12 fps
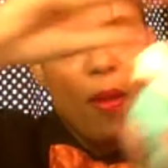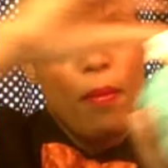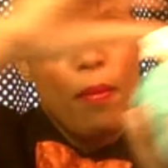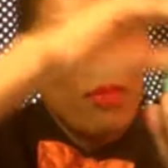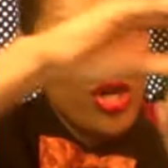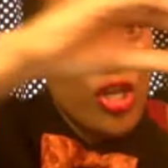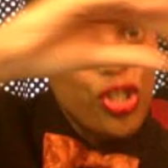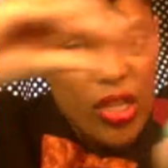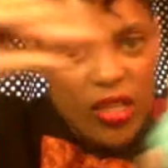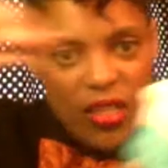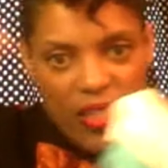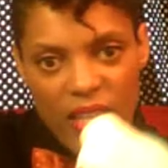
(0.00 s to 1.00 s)

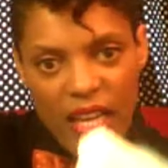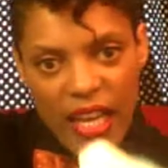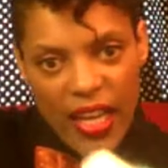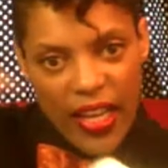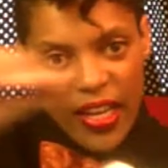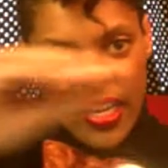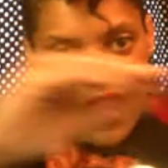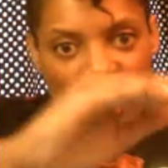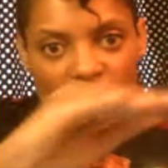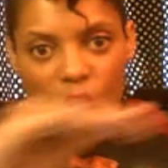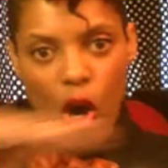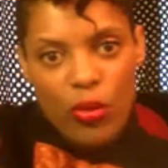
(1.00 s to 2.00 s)
merging this in
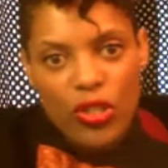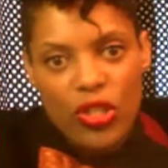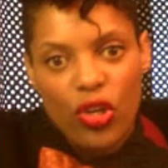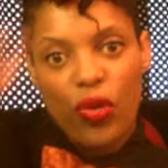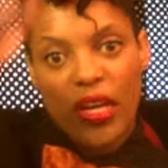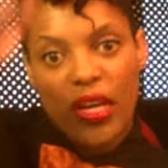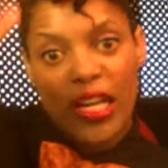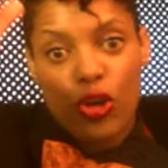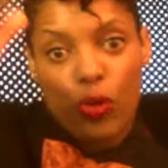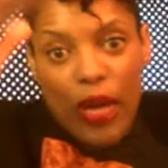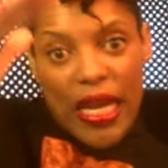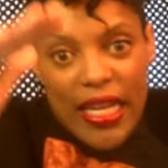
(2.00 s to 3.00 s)
almost to create a
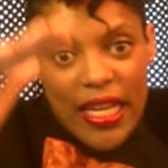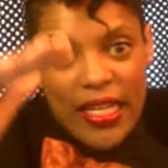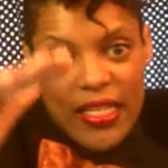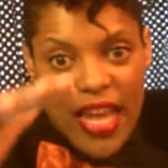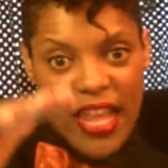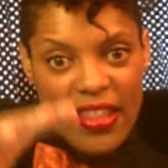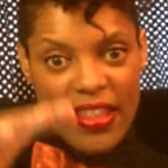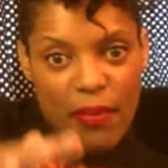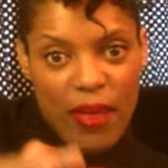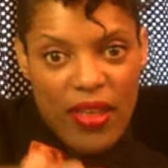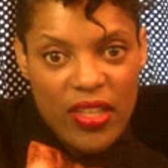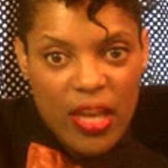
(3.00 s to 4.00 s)
gradient, and then
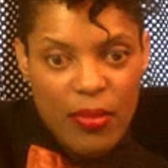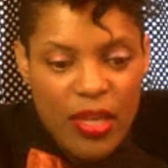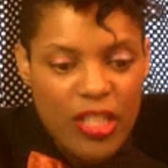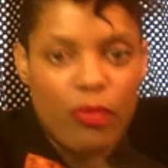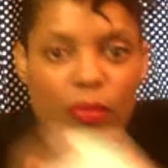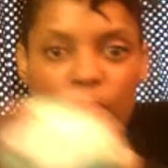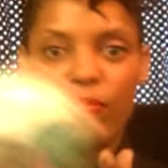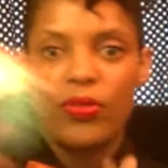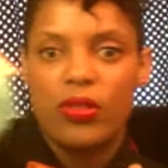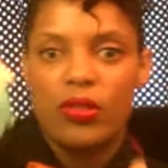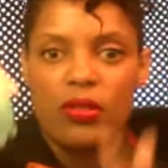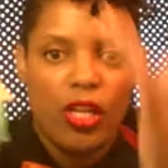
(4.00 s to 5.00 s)
by the time you get to
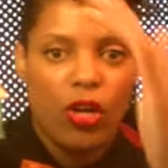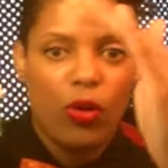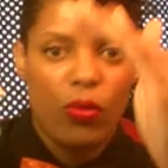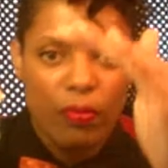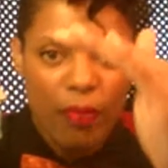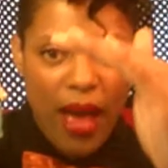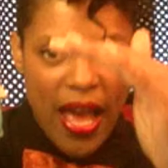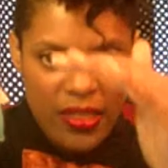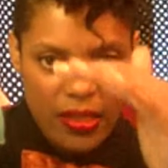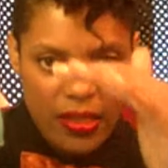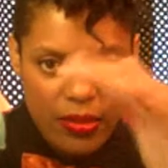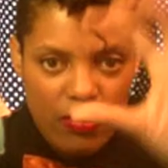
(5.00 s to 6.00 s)
the,
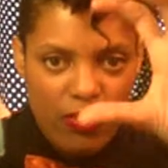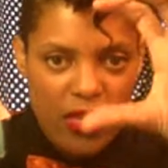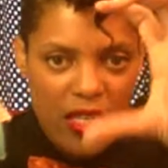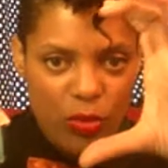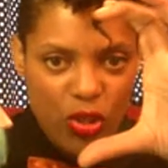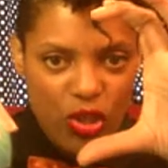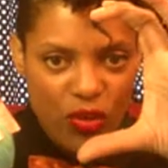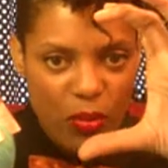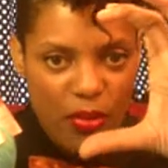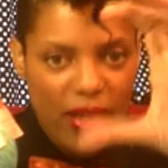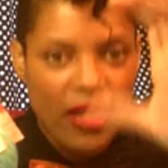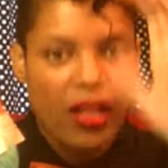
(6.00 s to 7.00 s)
past this much of the
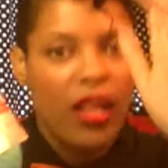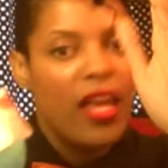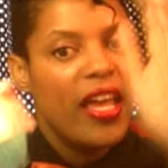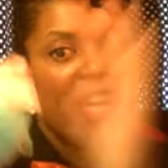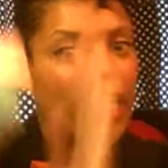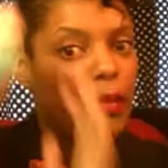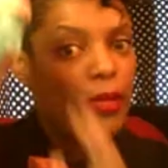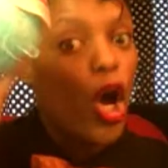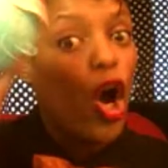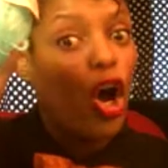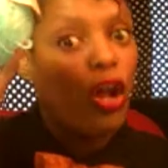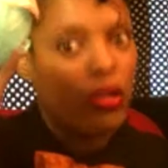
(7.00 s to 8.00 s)
middle, it'll be
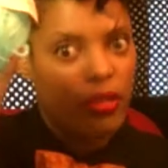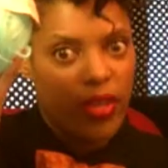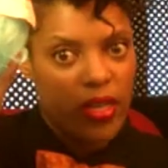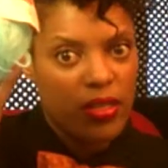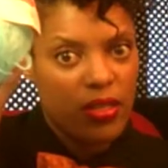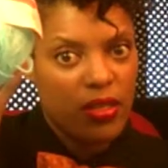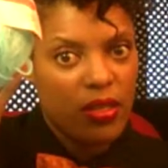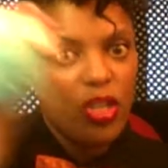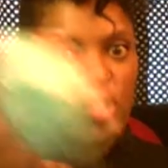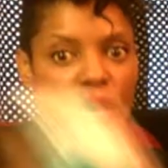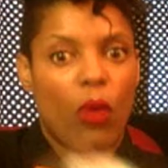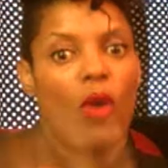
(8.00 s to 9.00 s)
all this.
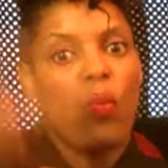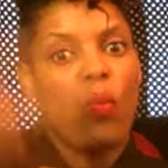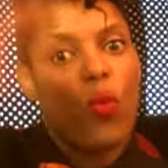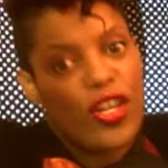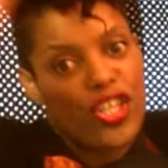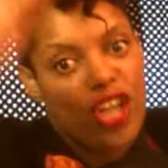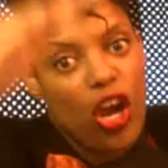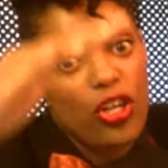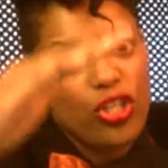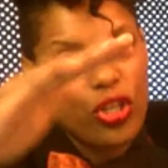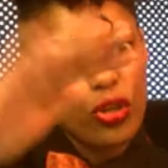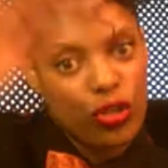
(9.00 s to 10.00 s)
So I want one yarn
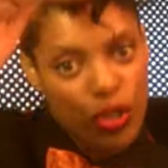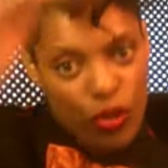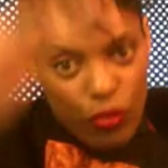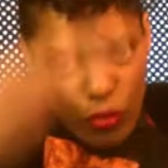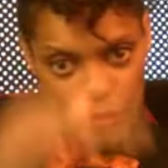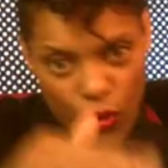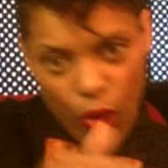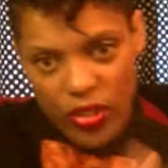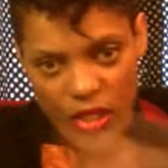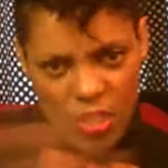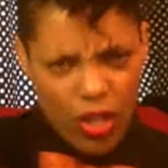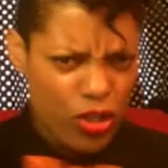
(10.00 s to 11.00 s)
to grow
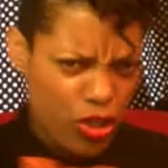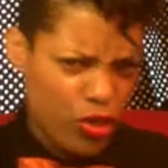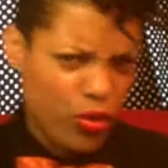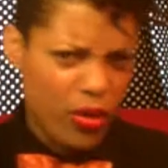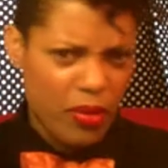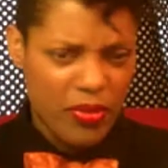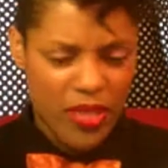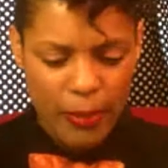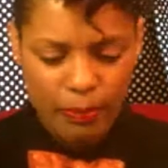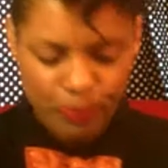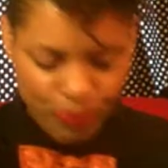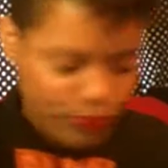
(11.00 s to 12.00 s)
into the other, you know what I'm saying.
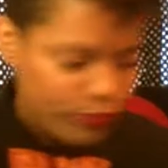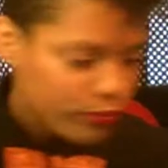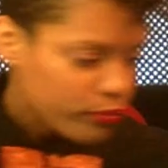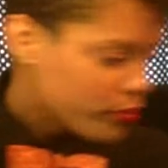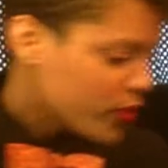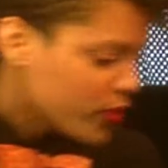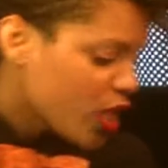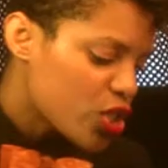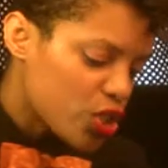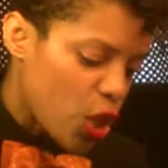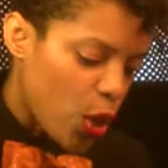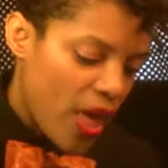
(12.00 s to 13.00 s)

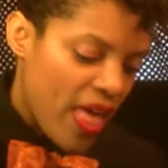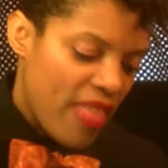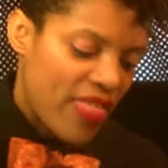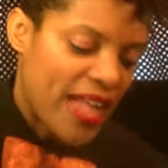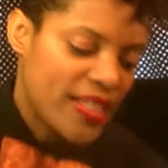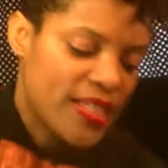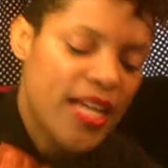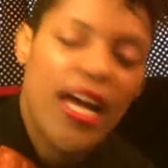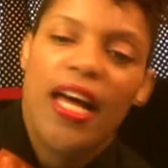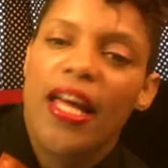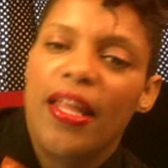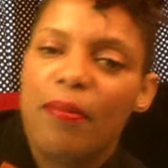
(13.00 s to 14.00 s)
So that's
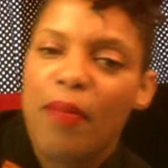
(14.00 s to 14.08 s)
my